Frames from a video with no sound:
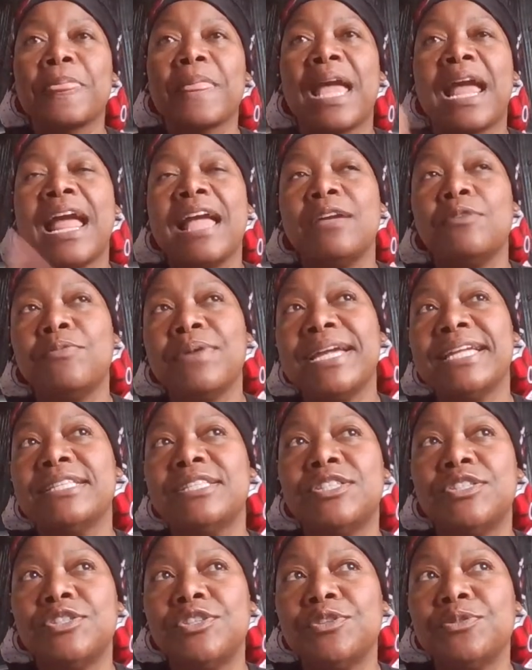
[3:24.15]
I went
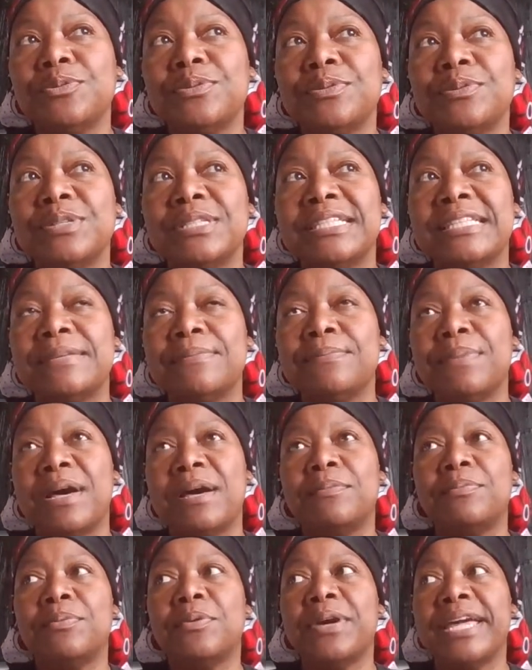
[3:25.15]
to
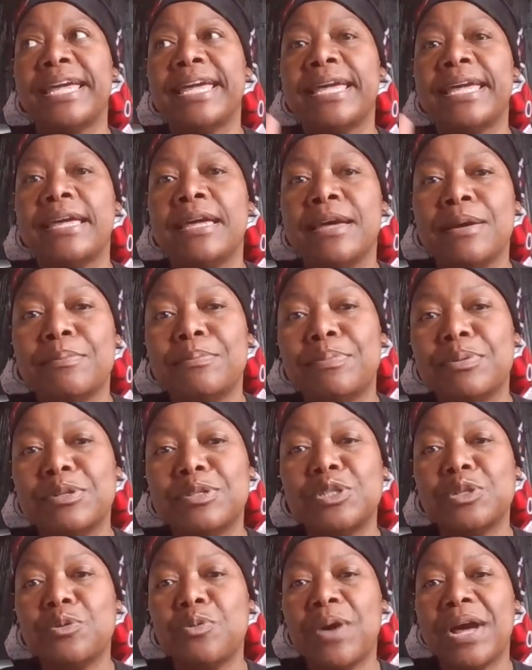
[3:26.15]
Zimbabwe,
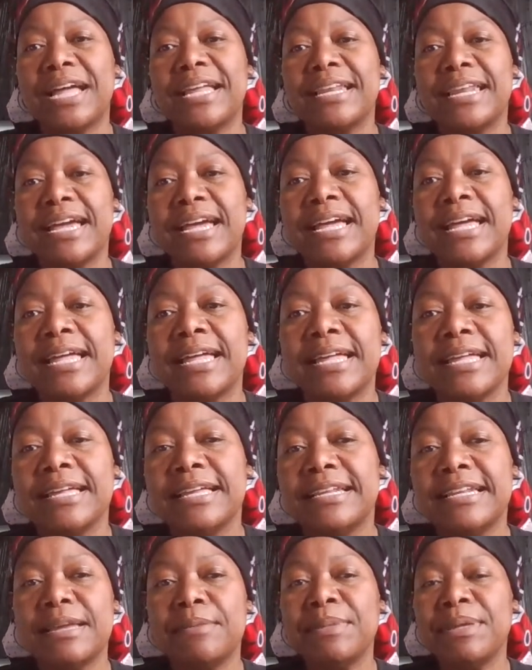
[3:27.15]
Botswana,
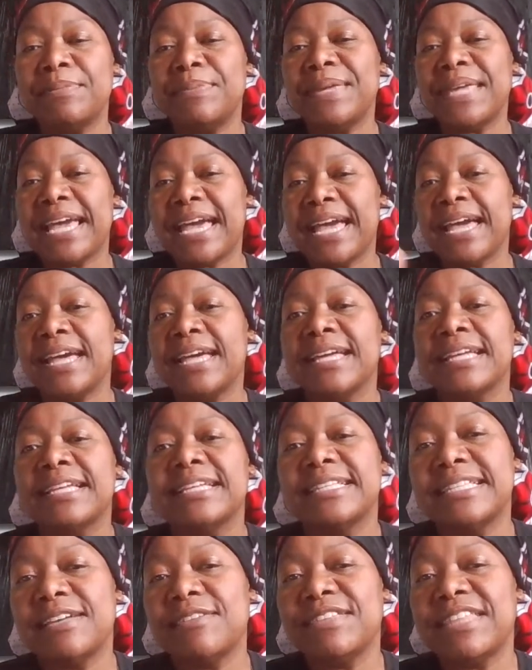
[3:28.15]
Namibia,
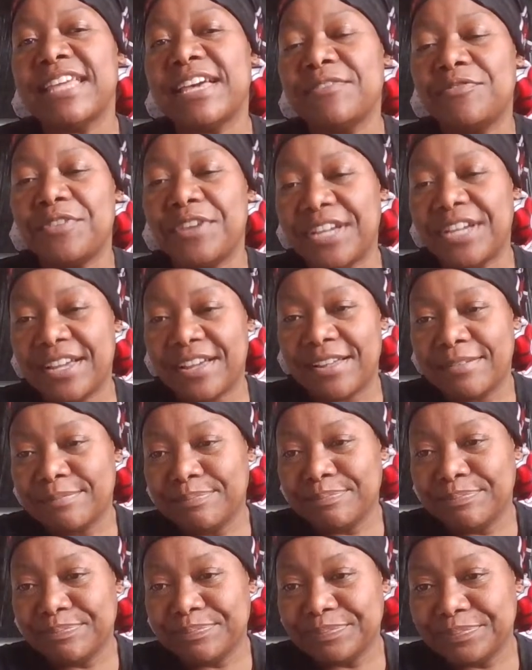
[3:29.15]
South Africa,
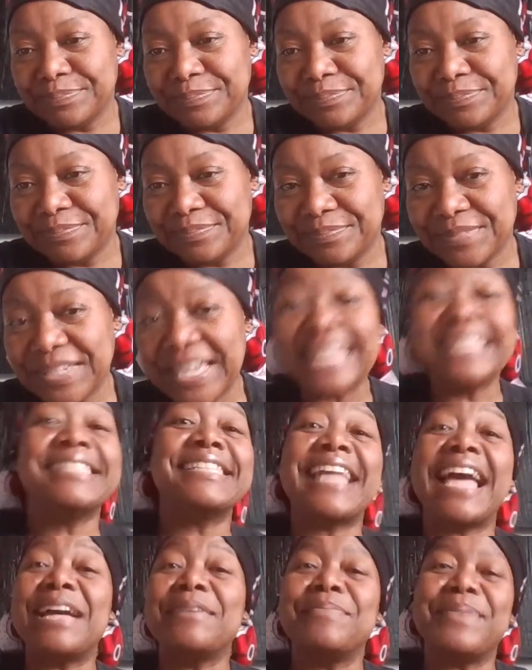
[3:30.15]
and
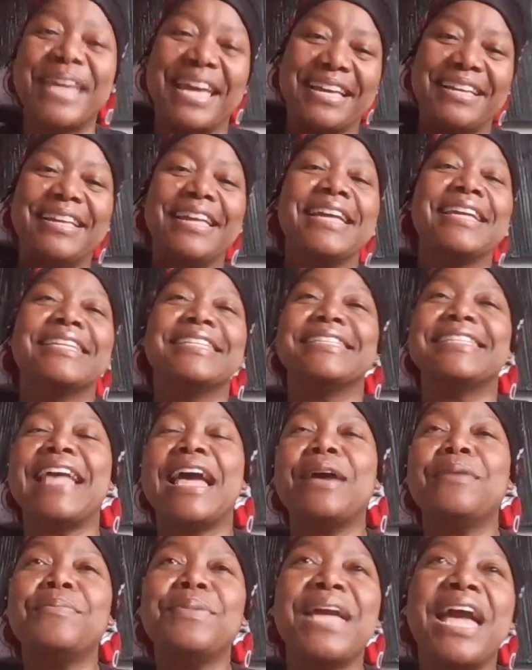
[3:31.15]
Zambia.
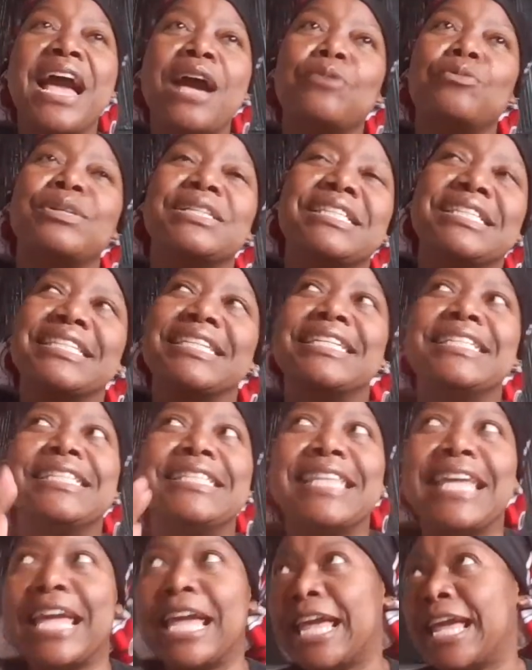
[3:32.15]
Zambia was just
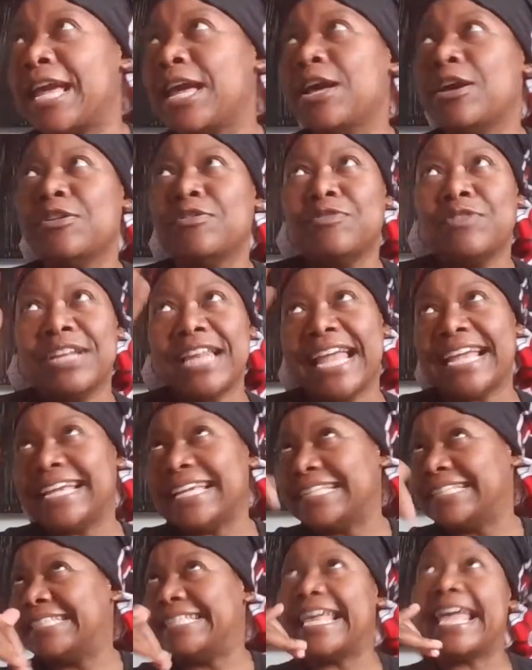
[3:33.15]
there. For like
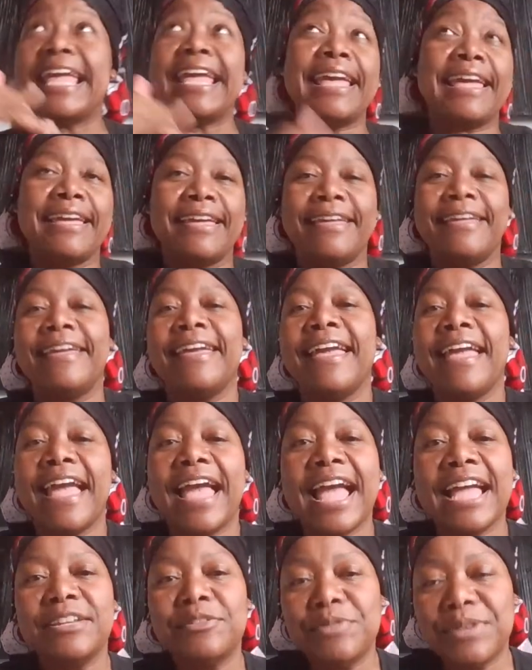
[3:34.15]
a day,
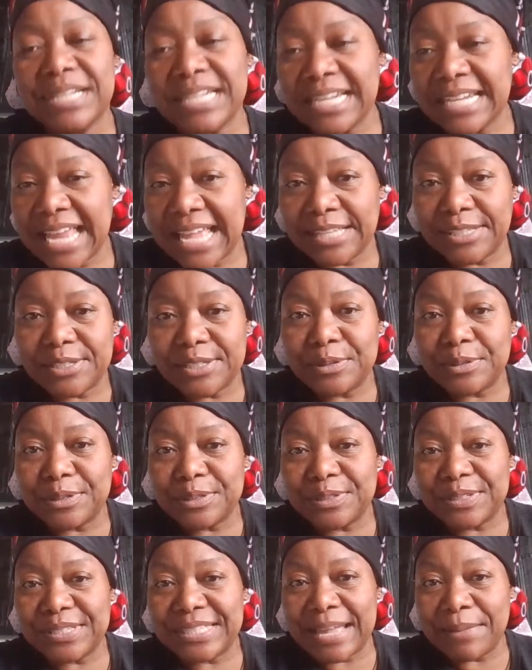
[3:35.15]
I'd really like to go
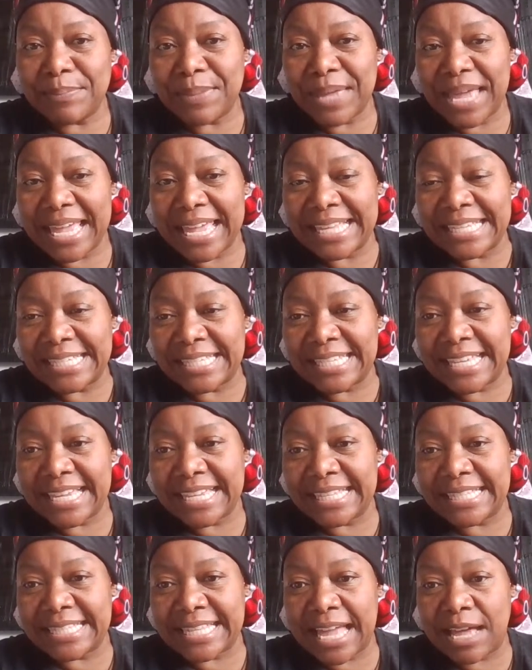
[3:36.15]
to Zambia and check
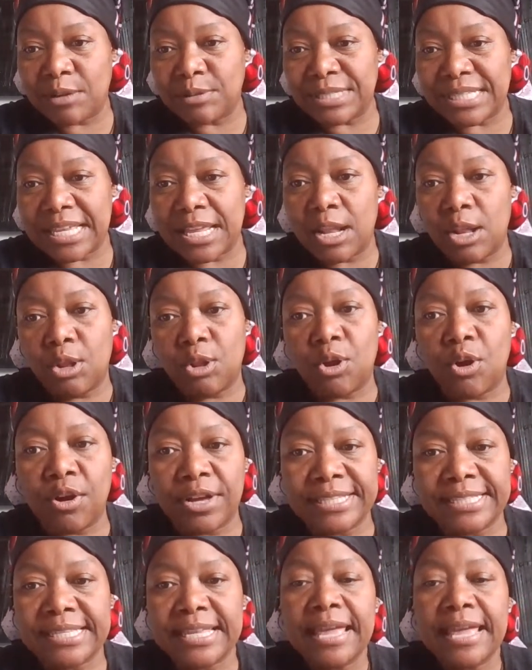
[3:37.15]
it out a lot.